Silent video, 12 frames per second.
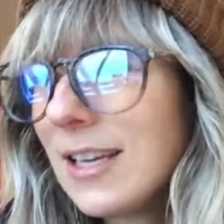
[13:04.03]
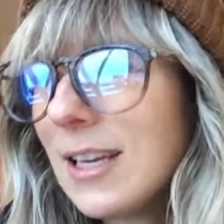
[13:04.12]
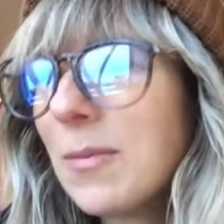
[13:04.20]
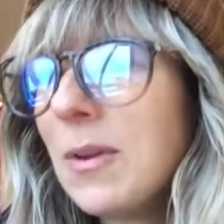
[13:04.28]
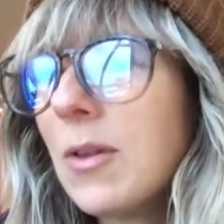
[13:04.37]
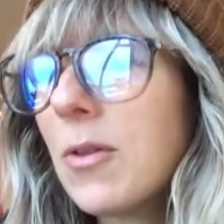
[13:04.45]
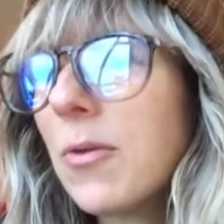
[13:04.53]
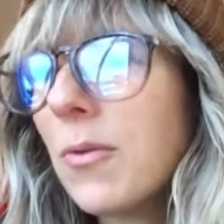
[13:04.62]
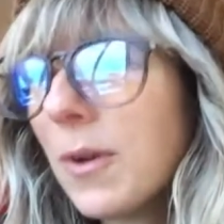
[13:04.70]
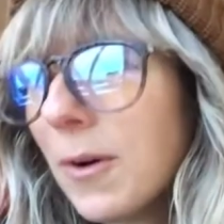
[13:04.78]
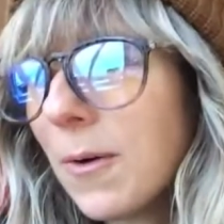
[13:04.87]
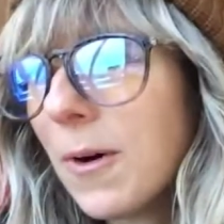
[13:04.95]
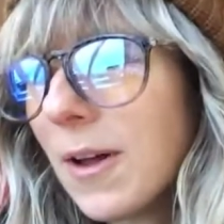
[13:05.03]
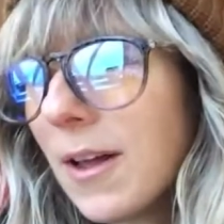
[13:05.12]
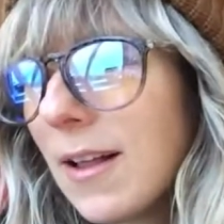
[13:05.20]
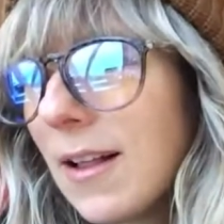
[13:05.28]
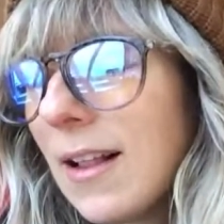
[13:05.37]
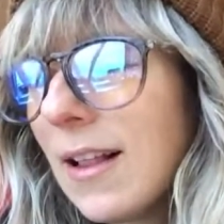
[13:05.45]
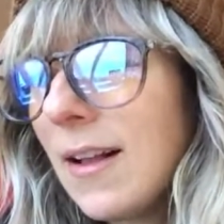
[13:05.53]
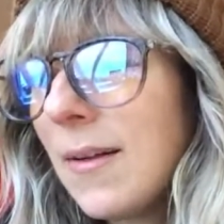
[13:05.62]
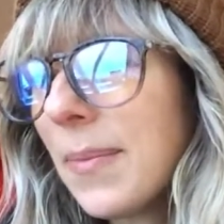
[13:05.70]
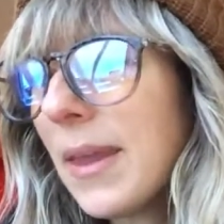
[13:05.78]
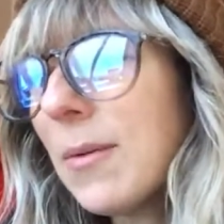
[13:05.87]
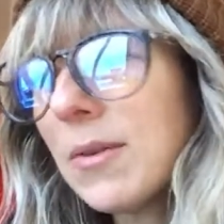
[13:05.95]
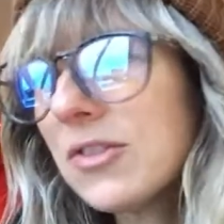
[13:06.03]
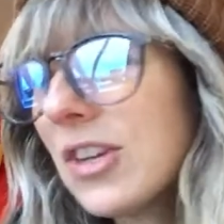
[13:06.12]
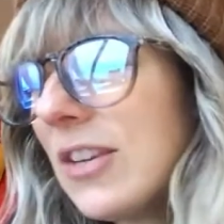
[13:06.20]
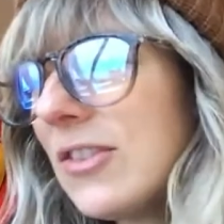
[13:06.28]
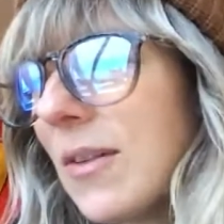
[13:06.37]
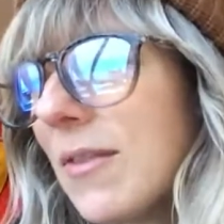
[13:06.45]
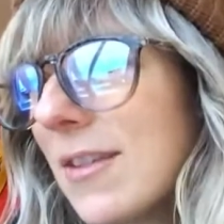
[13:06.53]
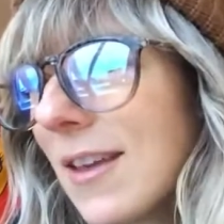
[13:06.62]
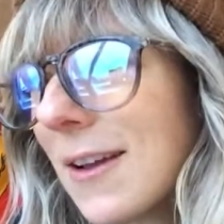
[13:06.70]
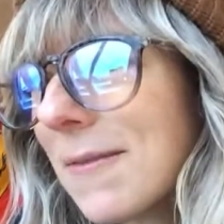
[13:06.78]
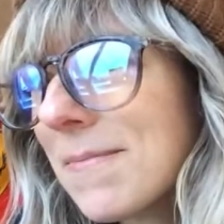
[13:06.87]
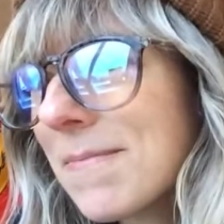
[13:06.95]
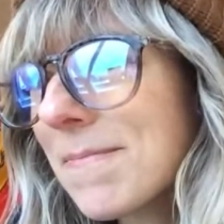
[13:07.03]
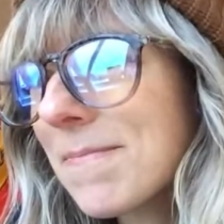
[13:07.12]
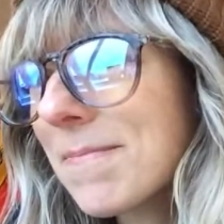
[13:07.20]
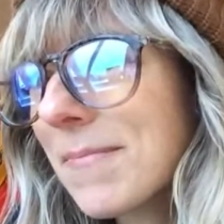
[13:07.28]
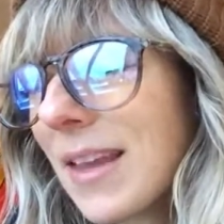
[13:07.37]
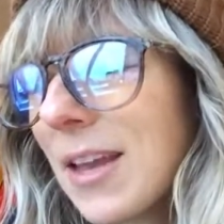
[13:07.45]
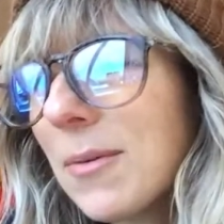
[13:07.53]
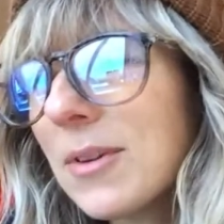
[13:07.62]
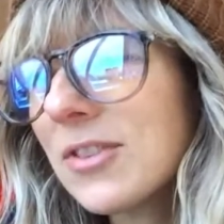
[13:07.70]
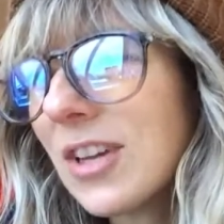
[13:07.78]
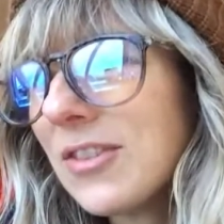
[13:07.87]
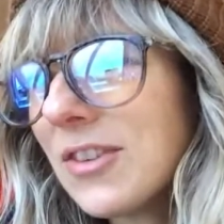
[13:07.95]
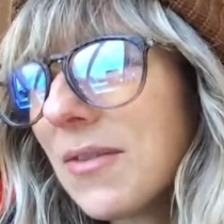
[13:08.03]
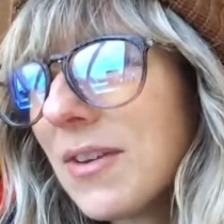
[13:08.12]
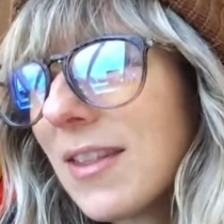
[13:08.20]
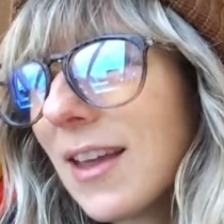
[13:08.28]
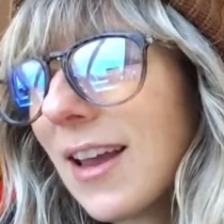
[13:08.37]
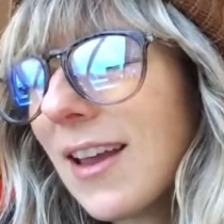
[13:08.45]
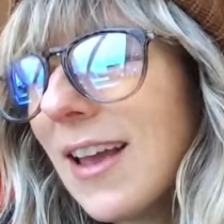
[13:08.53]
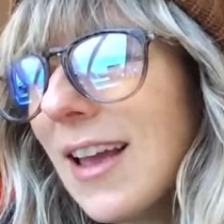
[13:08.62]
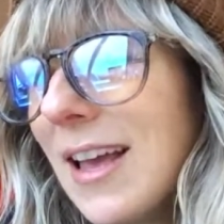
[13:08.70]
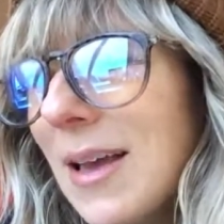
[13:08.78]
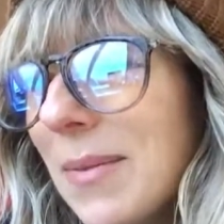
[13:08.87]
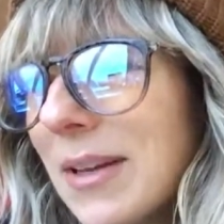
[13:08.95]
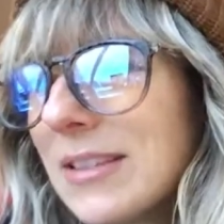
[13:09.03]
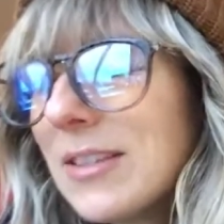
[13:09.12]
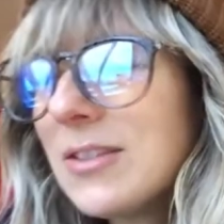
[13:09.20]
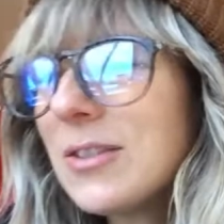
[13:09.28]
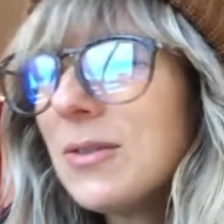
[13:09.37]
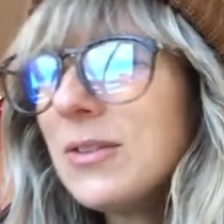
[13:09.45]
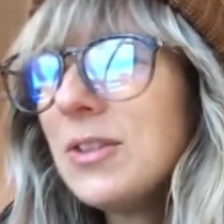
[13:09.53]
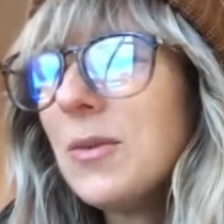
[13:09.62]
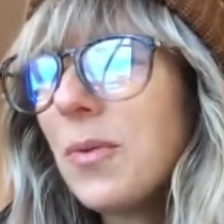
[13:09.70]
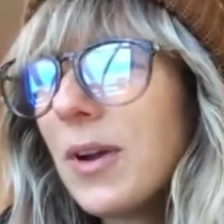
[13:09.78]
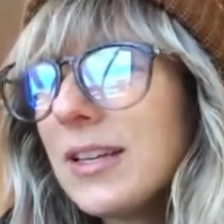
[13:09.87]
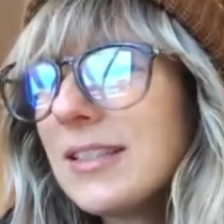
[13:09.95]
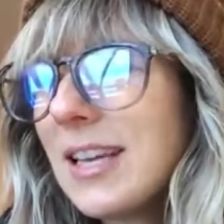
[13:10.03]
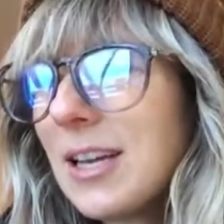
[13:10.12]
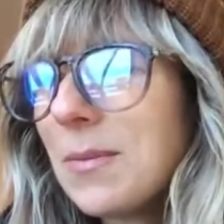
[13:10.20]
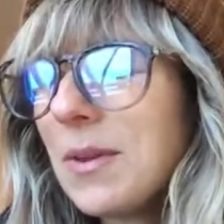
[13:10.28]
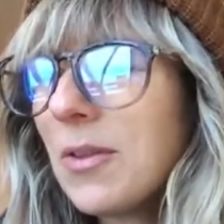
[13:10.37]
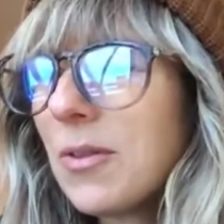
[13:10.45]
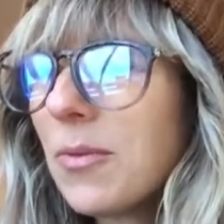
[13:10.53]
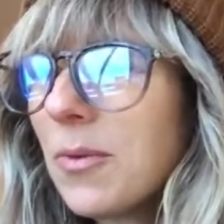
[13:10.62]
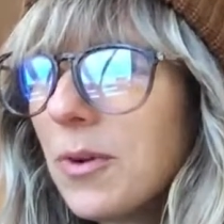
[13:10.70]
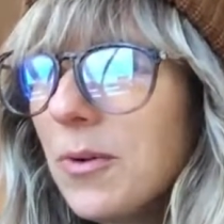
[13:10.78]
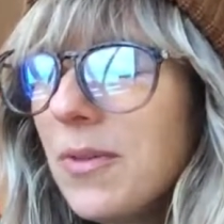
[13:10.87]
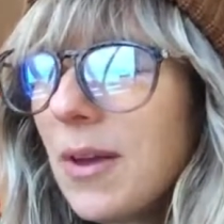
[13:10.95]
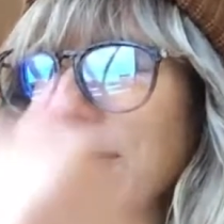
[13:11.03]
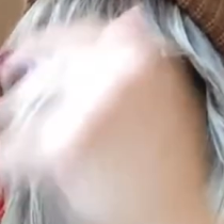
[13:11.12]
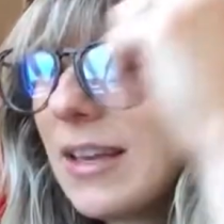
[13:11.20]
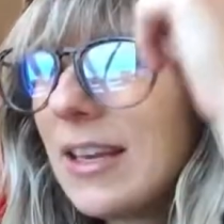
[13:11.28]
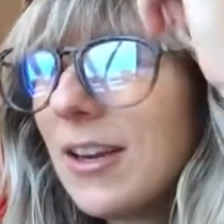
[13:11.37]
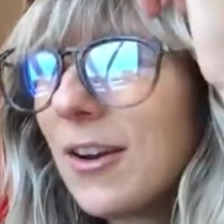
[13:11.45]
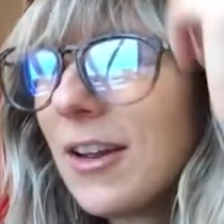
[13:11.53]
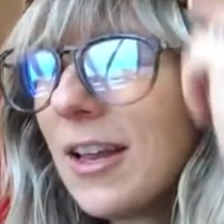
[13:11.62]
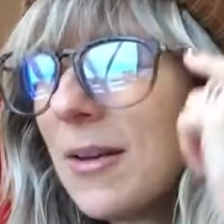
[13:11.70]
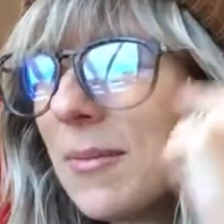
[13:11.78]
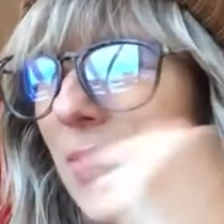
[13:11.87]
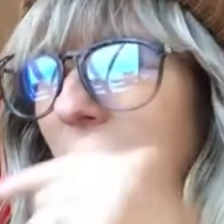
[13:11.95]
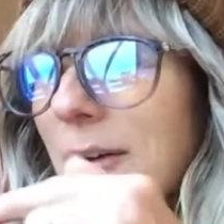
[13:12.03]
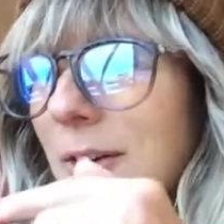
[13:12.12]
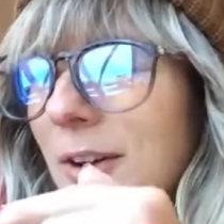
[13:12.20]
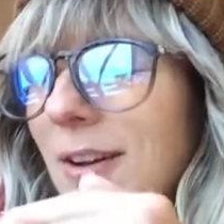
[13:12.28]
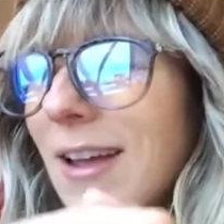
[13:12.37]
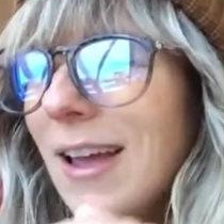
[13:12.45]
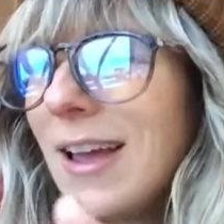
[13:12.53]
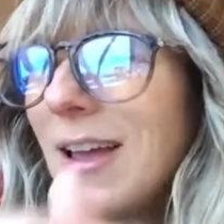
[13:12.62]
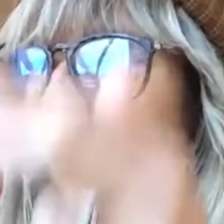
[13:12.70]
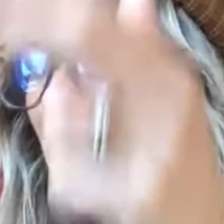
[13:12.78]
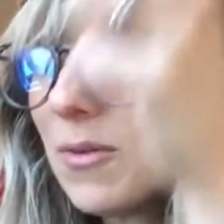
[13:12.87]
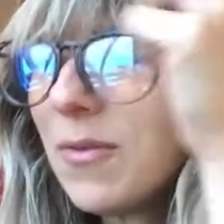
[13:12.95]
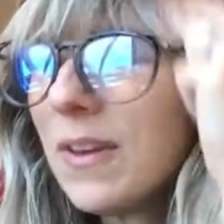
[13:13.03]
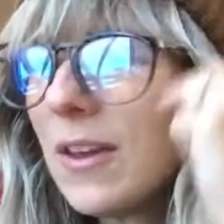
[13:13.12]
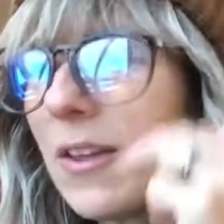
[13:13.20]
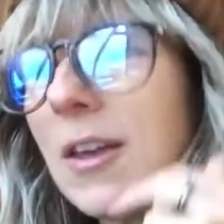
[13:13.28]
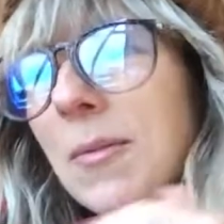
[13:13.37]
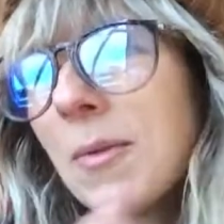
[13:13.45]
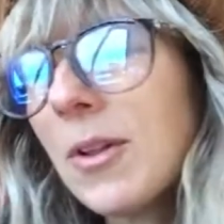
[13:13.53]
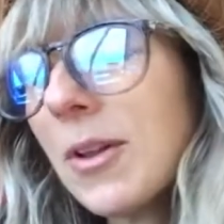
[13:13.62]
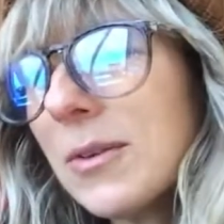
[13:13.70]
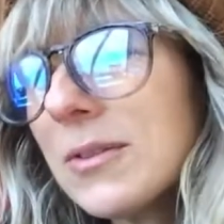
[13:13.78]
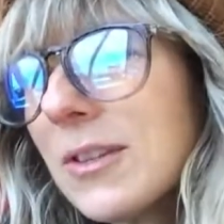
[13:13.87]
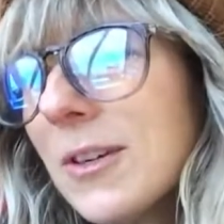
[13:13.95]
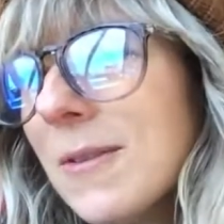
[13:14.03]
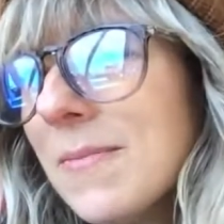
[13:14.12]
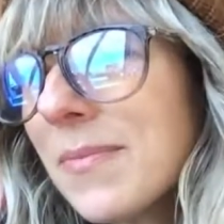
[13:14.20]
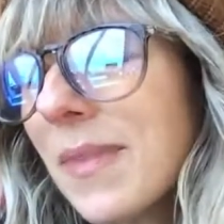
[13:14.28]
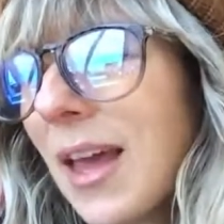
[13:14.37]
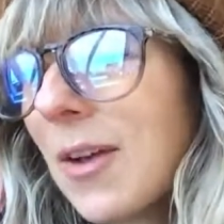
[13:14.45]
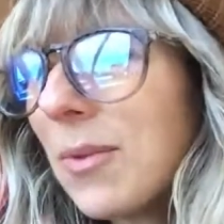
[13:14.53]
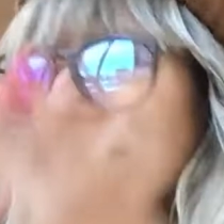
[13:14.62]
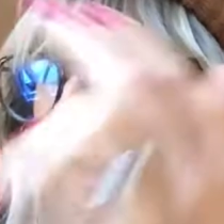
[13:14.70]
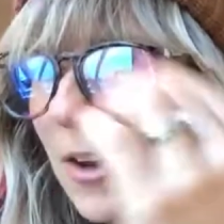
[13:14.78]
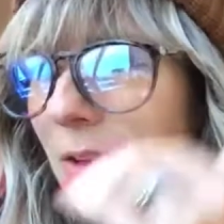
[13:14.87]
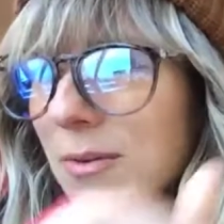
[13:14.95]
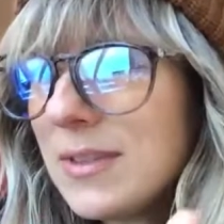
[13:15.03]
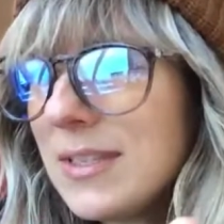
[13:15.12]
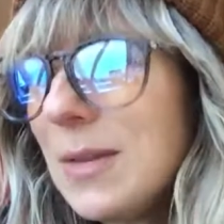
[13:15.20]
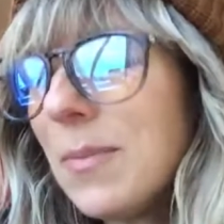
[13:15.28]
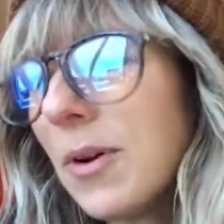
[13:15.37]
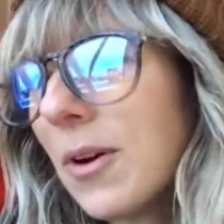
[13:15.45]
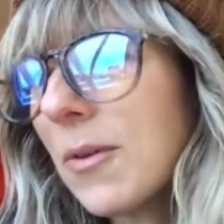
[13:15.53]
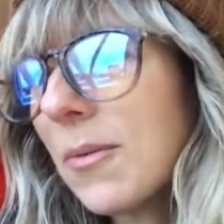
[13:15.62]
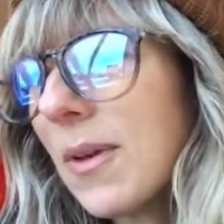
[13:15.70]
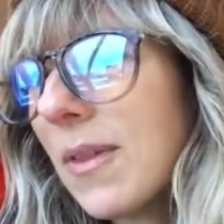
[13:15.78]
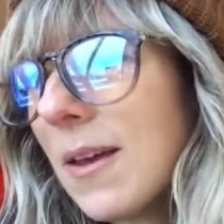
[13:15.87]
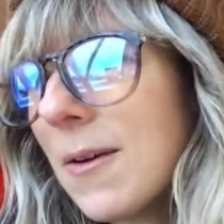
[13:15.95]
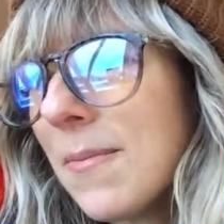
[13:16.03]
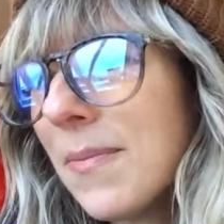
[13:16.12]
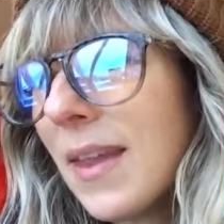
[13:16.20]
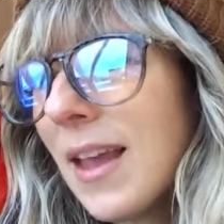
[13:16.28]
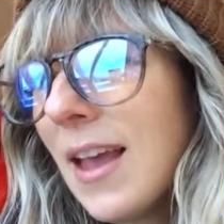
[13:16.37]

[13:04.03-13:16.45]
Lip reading: take me through, it will change everything. It will change everything. Because as soon as you pray, take me through, then we hear him louder, we feel him closer, and we can go deeper with him.